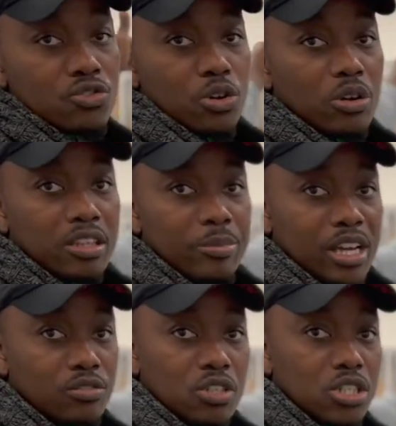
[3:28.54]
row at the
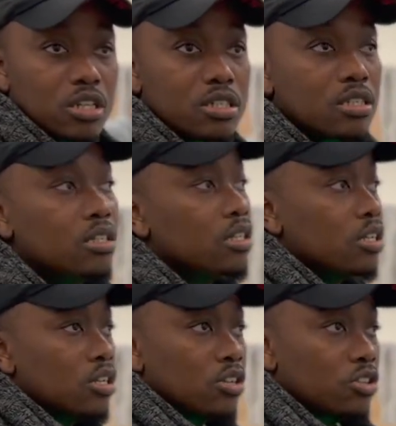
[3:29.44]
back of the shelter,
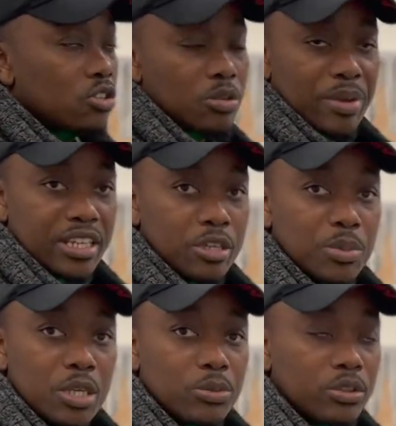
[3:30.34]
those are mainly
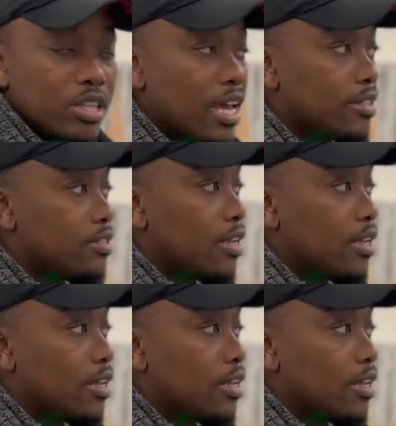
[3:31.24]
people that,